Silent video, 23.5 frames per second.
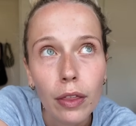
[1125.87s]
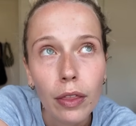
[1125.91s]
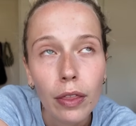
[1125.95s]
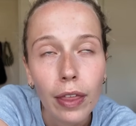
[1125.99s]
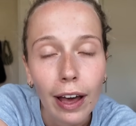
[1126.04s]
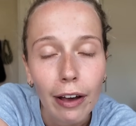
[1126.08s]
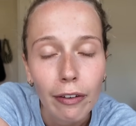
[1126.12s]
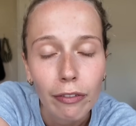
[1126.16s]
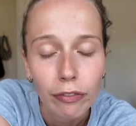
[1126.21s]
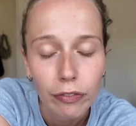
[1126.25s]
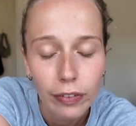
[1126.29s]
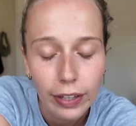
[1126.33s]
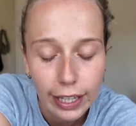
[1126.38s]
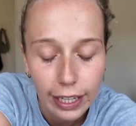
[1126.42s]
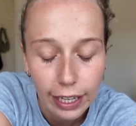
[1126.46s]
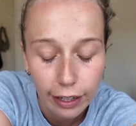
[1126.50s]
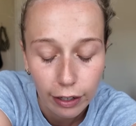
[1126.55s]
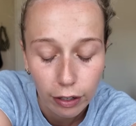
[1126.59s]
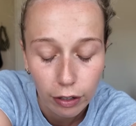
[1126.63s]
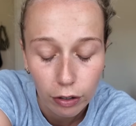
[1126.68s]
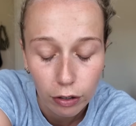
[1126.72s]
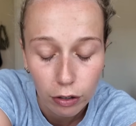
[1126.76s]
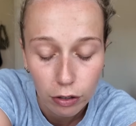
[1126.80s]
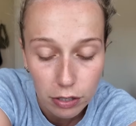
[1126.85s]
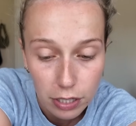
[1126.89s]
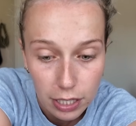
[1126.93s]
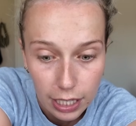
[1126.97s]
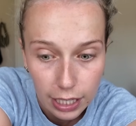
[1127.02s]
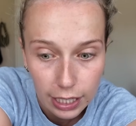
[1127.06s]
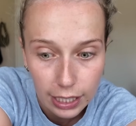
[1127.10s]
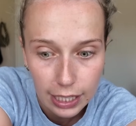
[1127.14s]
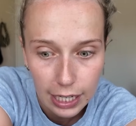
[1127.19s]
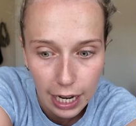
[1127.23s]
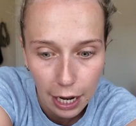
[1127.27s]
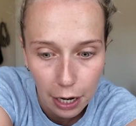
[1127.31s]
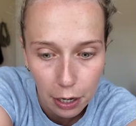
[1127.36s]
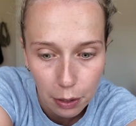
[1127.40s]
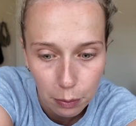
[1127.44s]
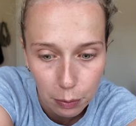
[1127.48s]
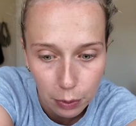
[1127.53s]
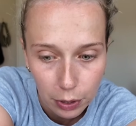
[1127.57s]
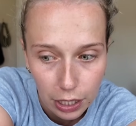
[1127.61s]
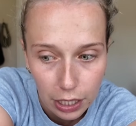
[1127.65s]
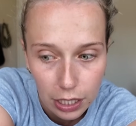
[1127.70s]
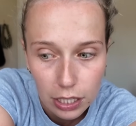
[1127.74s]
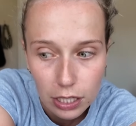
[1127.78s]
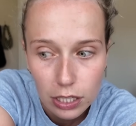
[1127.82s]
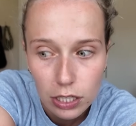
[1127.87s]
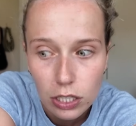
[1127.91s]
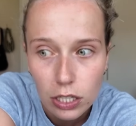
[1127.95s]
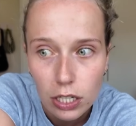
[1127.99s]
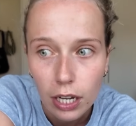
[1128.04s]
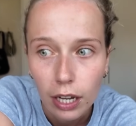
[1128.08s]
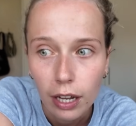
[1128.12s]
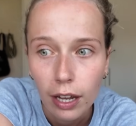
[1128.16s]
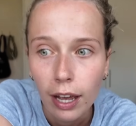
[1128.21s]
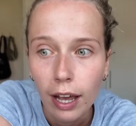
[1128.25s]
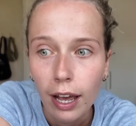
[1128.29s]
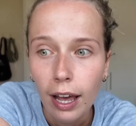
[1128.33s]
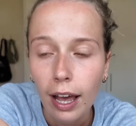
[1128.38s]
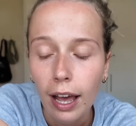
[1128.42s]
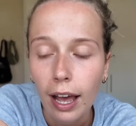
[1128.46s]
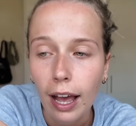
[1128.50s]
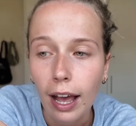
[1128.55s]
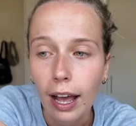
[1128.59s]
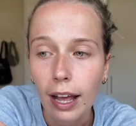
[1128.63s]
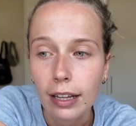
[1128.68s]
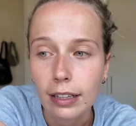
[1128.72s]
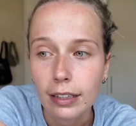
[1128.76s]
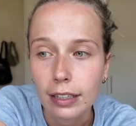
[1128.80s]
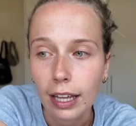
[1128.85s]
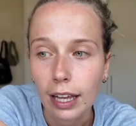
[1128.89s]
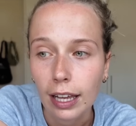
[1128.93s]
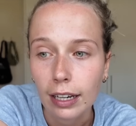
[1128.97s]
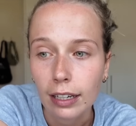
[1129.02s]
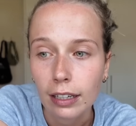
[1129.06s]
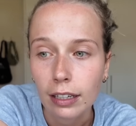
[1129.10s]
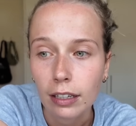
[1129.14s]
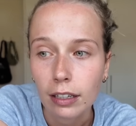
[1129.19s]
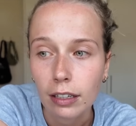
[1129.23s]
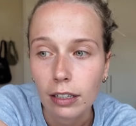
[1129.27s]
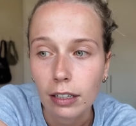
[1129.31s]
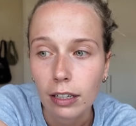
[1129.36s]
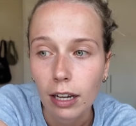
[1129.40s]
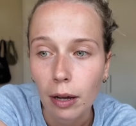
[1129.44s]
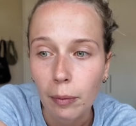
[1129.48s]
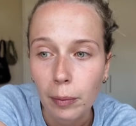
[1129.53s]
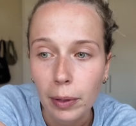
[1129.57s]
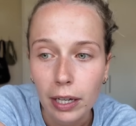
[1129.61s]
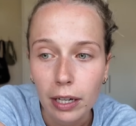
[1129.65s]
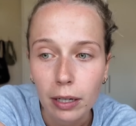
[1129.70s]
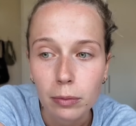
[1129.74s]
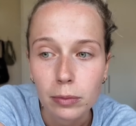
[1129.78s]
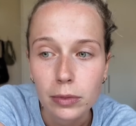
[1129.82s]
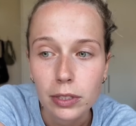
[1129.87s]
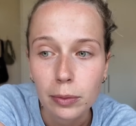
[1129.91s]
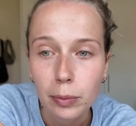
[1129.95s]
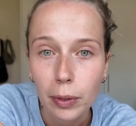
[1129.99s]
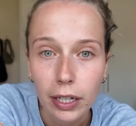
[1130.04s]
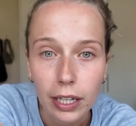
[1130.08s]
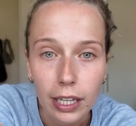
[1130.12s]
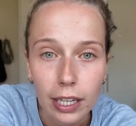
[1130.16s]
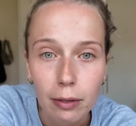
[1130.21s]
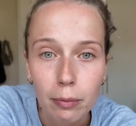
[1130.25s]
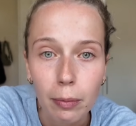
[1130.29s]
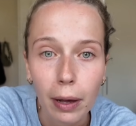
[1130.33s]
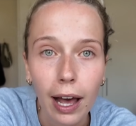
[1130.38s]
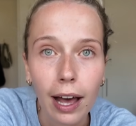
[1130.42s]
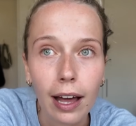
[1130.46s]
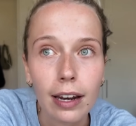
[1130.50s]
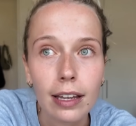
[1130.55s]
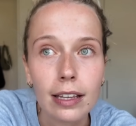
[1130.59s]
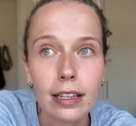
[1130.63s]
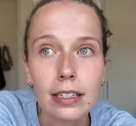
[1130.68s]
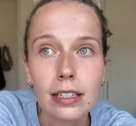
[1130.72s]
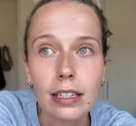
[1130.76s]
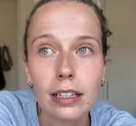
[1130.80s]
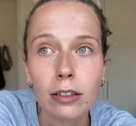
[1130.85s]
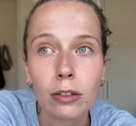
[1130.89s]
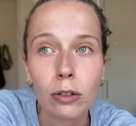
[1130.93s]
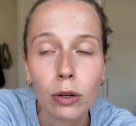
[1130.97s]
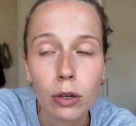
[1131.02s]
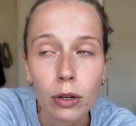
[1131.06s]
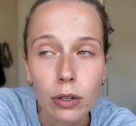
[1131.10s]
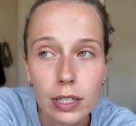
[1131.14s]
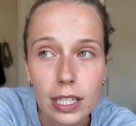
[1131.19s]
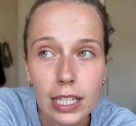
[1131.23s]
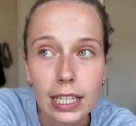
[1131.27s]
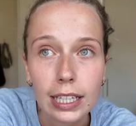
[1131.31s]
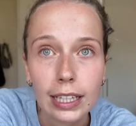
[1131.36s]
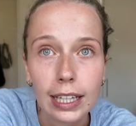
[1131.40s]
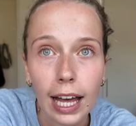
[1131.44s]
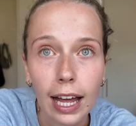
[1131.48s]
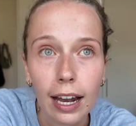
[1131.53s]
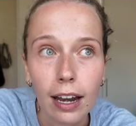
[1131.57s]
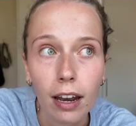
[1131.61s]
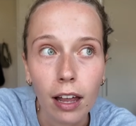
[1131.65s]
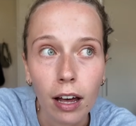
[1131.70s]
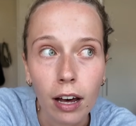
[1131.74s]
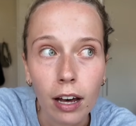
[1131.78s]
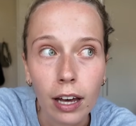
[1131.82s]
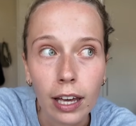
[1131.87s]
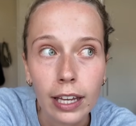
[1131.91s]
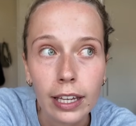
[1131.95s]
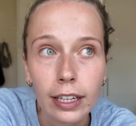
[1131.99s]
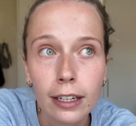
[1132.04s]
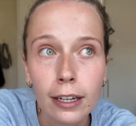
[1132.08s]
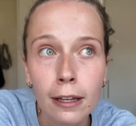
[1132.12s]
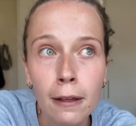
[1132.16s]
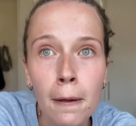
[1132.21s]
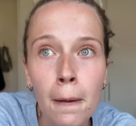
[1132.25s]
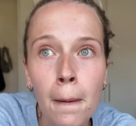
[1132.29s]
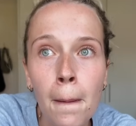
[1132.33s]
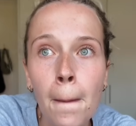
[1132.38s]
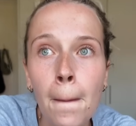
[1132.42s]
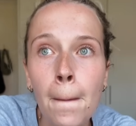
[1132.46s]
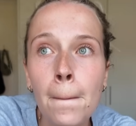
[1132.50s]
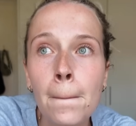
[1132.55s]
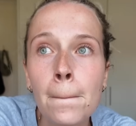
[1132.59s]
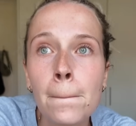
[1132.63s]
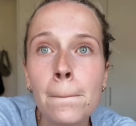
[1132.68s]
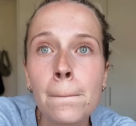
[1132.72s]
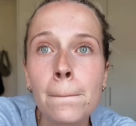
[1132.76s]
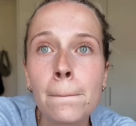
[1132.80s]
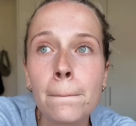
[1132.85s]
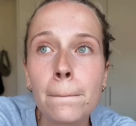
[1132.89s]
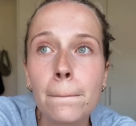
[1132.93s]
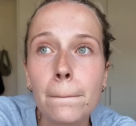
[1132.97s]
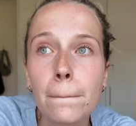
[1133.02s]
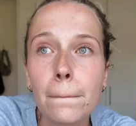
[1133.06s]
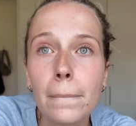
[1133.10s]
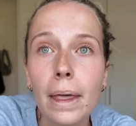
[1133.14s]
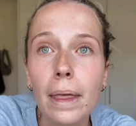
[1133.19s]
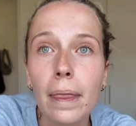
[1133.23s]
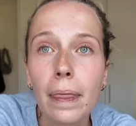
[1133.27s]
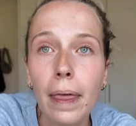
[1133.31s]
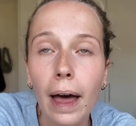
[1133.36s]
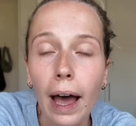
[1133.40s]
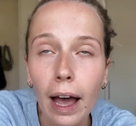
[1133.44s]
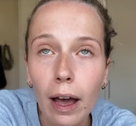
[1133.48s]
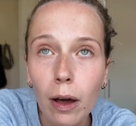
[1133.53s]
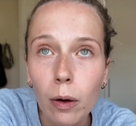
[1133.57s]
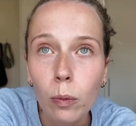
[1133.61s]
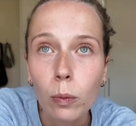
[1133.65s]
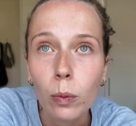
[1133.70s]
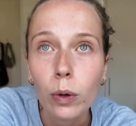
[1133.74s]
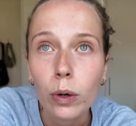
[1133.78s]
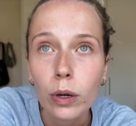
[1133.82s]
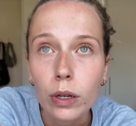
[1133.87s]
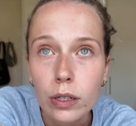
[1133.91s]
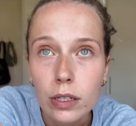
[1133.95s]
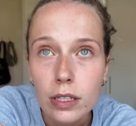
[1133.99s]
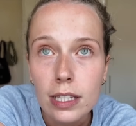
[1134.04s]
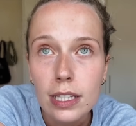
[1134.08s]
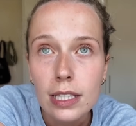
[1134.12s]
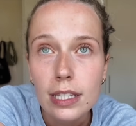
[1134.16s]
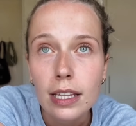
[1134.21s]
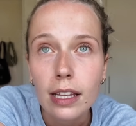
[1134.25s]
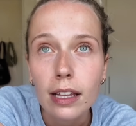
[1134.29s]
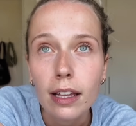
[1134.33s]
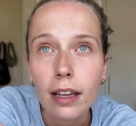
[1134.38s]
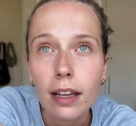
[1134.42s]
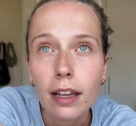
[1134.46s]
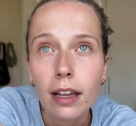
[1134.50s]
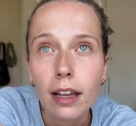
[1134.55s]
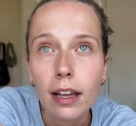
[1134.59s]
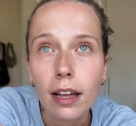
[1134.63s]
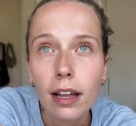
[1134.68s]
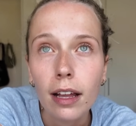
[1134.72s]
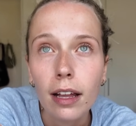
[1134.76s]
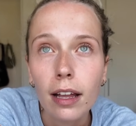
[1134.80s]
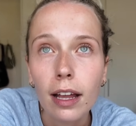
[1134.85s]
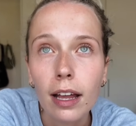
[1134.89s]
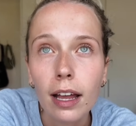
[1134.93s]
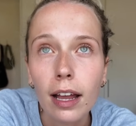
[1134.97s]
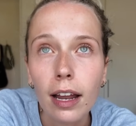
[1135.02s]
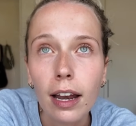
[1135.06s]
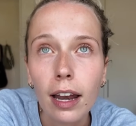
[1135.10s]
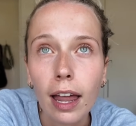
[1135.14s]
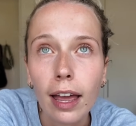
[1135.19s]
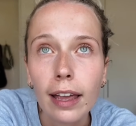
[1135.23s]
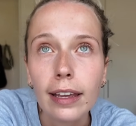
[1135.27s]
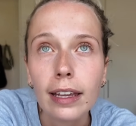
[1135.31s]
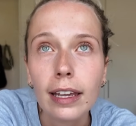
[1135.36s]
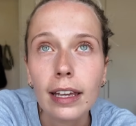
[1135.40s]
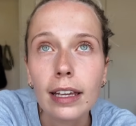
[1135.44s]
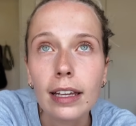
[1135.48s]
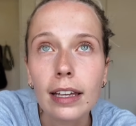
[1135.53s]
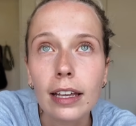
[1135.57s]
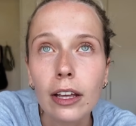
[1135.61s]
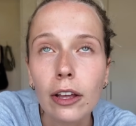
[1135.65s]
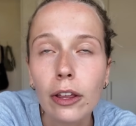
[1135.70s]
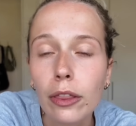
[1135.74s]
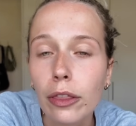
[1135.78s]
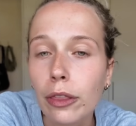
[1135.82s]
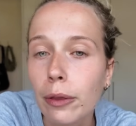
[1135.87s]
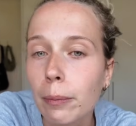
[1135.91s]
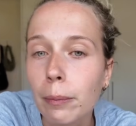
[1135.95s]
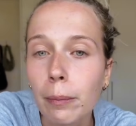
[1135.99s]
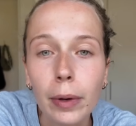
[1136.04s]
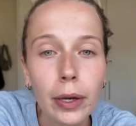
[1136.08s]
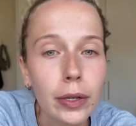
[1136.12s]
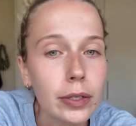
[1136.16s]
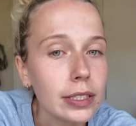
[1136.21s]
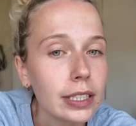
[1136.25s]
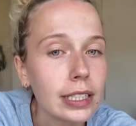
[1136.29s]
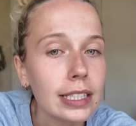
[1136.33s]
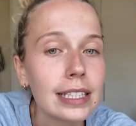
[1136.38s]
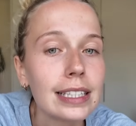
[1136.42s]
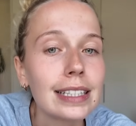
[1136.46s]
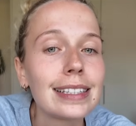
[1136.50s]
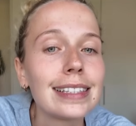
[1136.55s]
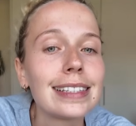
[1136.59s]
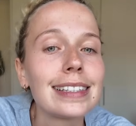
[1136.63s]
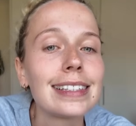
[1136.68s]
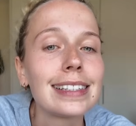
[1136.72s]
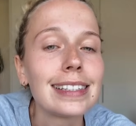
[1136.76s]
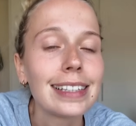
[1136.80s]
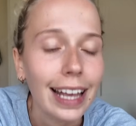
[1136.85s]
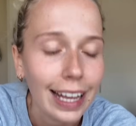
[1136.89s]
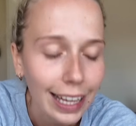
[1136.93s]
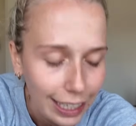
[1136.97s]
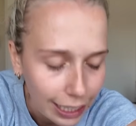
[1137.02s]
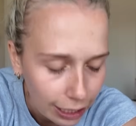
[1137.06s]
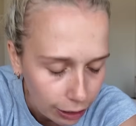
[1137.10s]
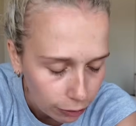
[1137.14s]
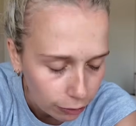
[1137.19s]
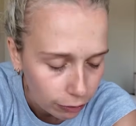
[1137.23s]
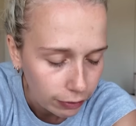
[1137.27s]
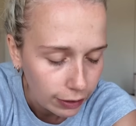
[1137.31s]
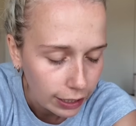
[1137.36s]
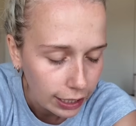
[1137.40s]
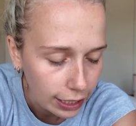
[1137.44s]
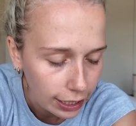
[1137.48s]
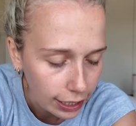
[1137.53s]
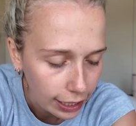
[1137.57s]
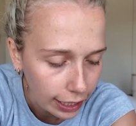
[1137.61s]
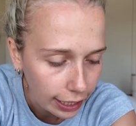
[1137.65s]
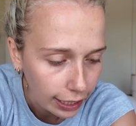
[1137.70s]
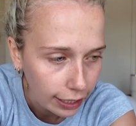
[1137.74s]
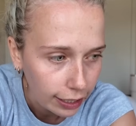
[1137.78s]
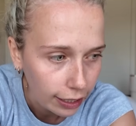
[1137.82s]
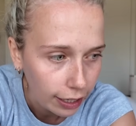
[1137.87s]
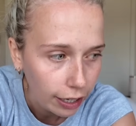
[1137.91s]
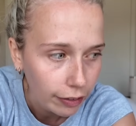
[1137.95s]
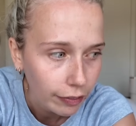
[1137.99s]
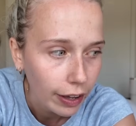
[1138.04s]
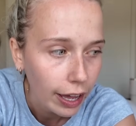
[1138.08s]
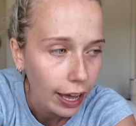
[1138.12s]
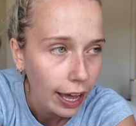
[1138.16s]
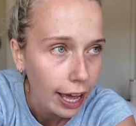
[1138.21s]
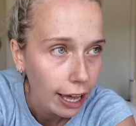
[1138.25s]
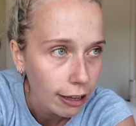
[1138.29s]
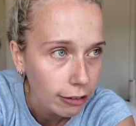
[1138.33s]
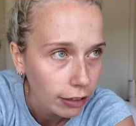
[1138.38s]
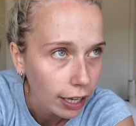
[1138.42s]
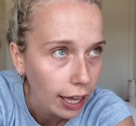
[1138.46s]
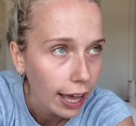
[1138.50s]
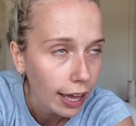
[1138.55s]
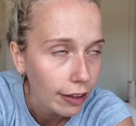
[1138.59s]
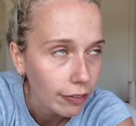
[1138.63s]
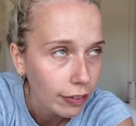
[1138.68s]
that feeling crossing Tower Bridge and then coming up to Buckingham Palace and crossing that line. That was like the most insane feeling I've